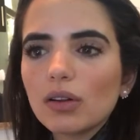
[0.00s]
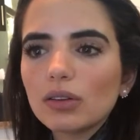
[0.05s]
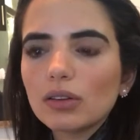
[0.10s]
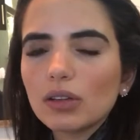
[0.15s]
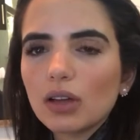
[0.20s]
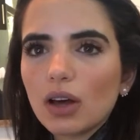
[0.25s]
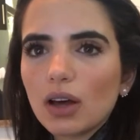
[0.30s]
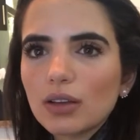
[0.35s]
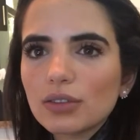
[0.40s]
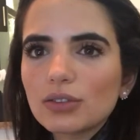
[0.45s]

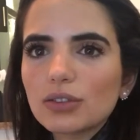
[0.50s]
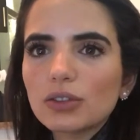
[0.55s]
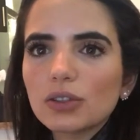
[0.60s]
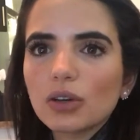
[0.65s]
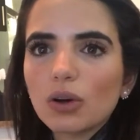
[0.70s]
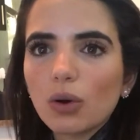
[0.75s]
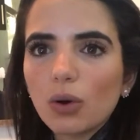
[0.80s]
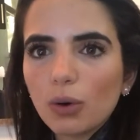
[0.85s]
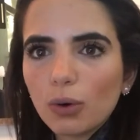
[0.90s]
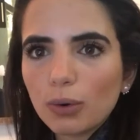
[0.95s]
lost
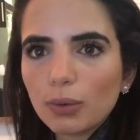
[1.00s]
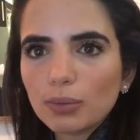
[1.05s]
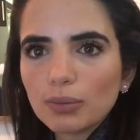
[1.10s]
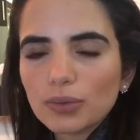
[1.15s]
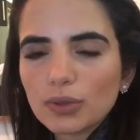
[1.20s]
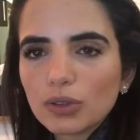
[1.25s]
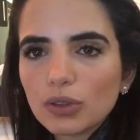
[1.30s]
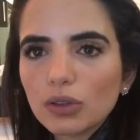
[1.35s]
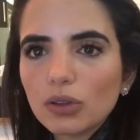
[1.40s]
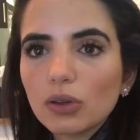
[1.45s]
their
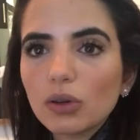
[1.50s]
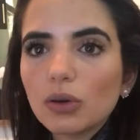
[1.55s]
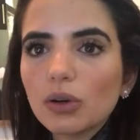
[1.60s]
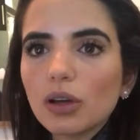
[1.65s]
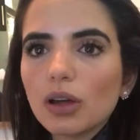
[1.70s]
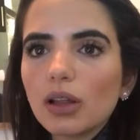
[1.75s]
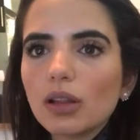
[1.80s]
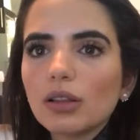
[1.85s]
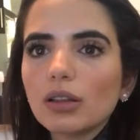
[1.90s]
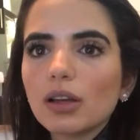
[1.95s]
homes,
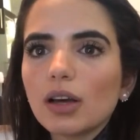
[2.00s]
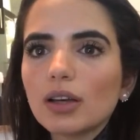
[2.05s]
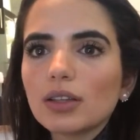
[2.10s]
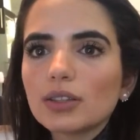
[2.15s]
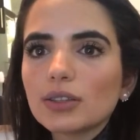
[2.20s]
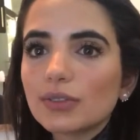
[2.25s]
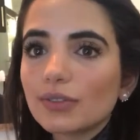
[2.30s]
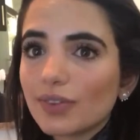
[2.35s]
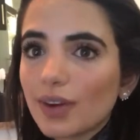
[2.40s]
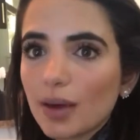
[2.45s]

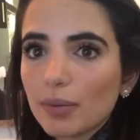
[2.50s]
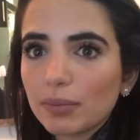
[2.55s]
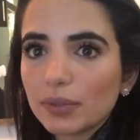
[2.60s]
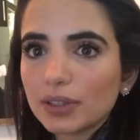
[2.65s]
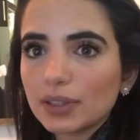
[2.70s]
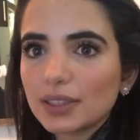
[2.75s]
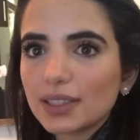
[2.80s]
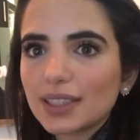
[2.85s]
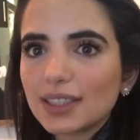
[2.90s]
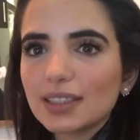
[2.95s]
lost
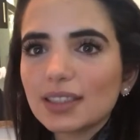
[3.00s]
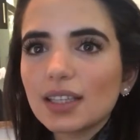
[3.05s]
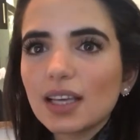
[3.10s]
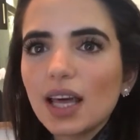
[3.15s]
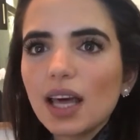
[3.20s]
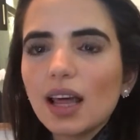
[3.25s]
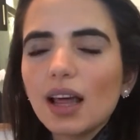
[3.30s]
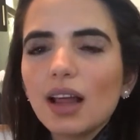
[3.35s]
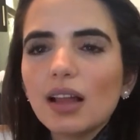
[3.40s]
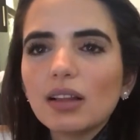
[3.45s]
families,
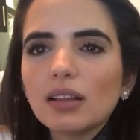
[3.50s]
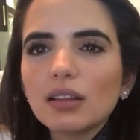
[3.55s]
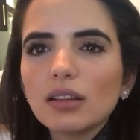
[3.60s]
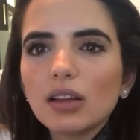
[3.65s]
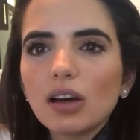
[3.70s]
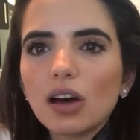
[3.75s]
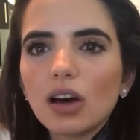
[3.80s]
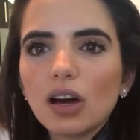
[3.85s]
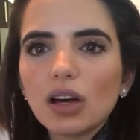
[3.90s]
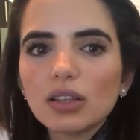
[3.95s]

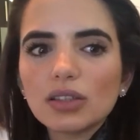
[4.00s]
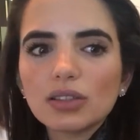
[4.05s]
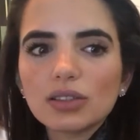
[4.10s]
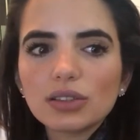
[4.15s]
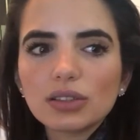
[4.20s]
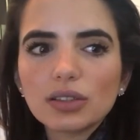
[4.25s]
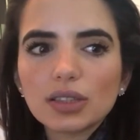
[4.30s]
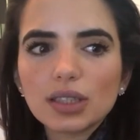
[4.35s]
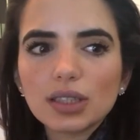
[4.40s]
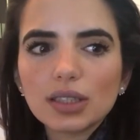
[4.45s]
lost